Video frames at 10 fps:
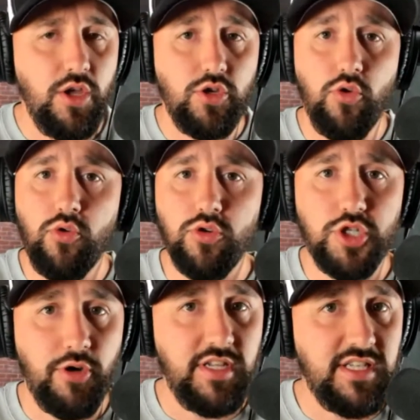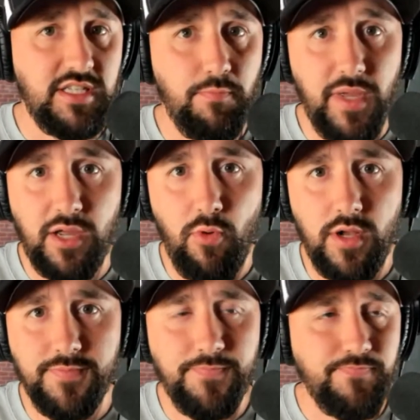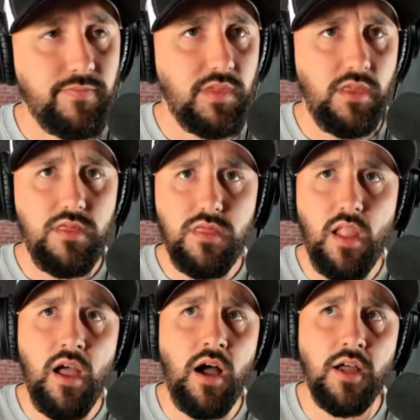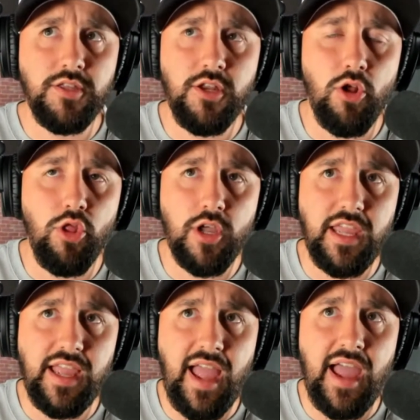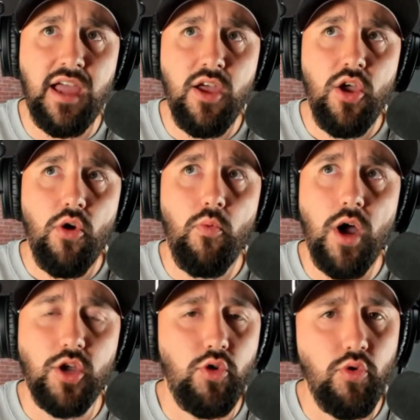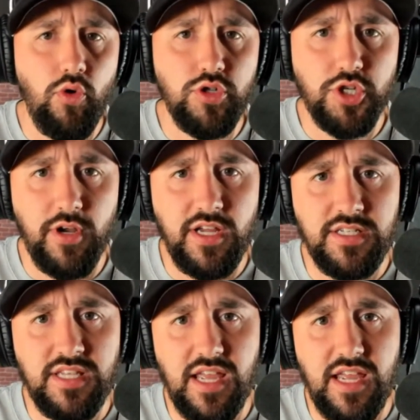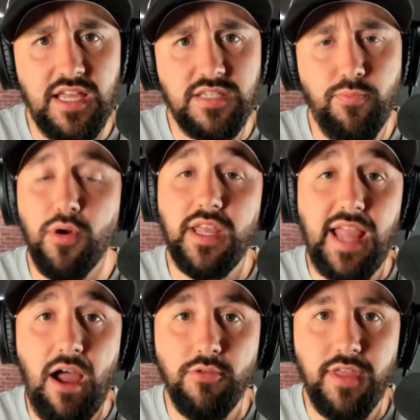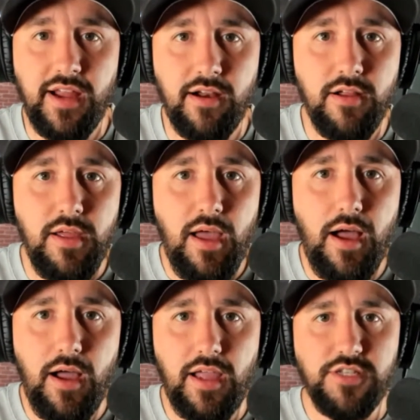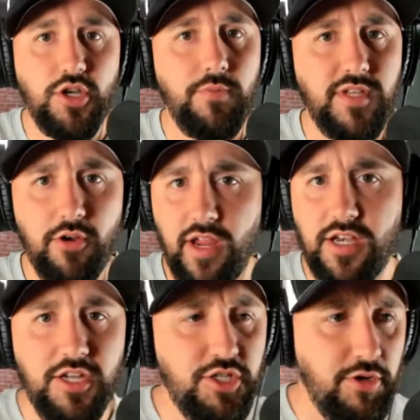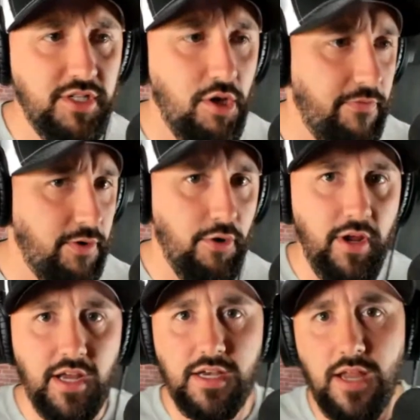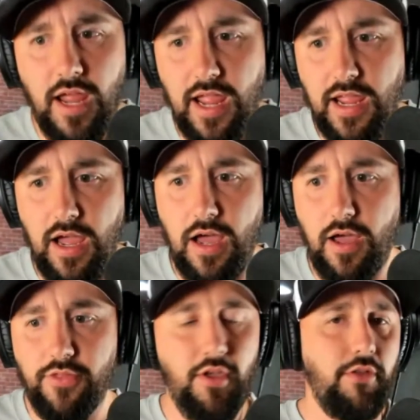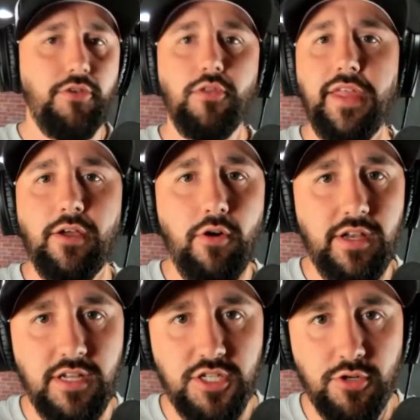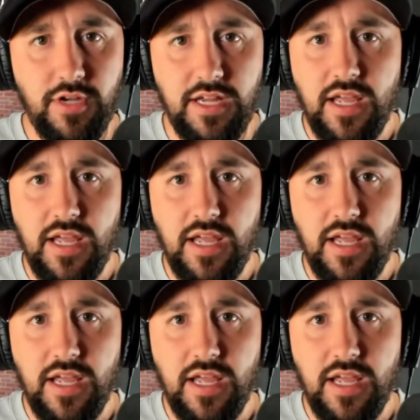Google Trends is a big one. Looking at what Google Trends is putting out there in terms of your industry. So if you're in the legal industry,